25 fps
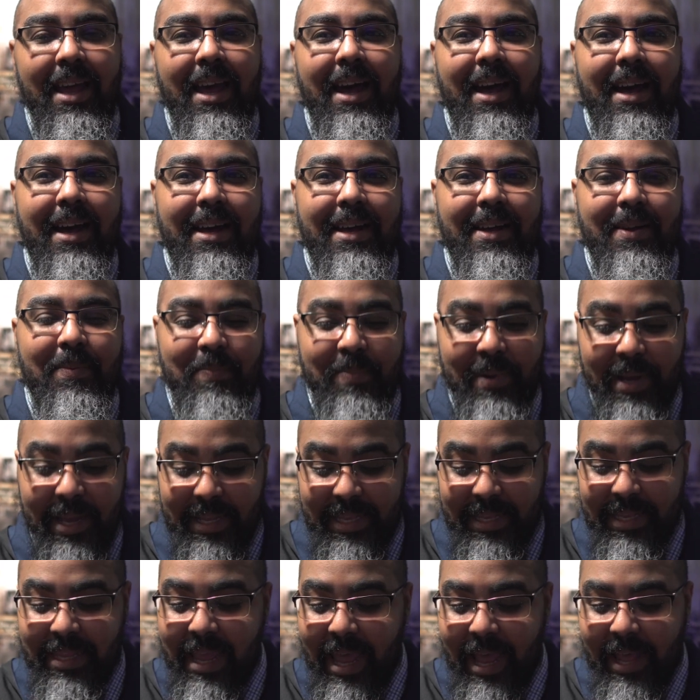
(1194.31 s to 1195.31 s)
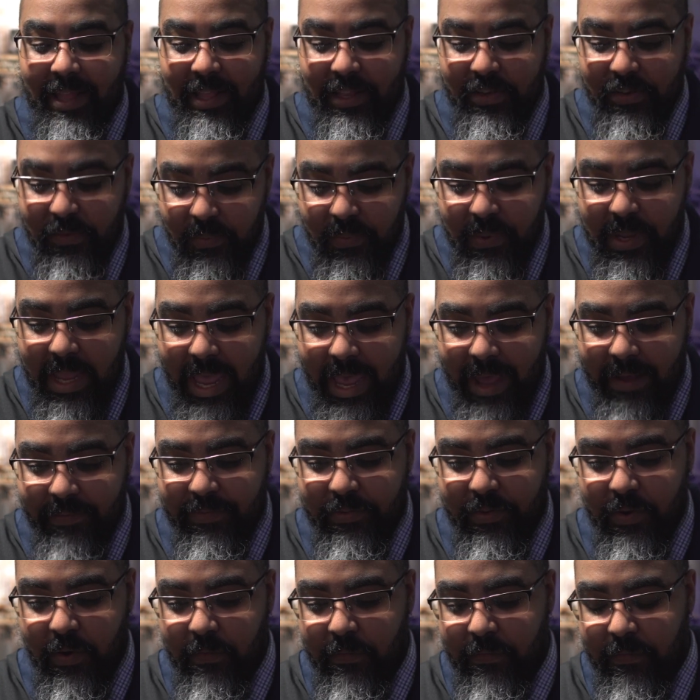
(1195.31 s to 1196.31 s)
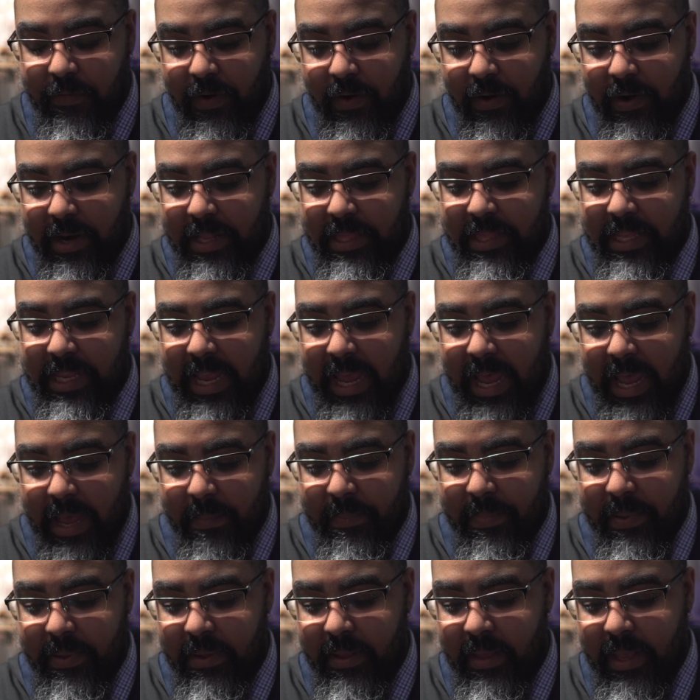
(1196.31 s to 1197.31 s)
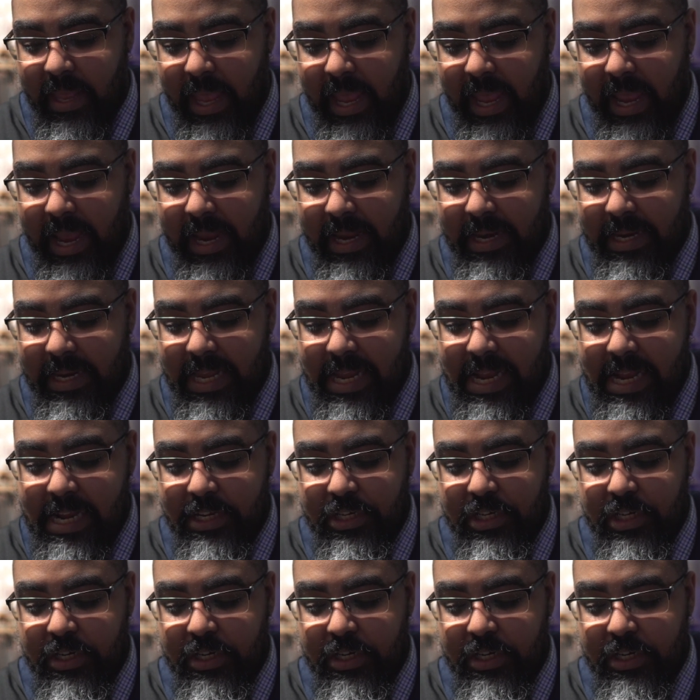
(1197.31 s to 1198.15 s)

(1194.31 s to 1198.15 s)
But yeah, that's what we have so far in the app. And each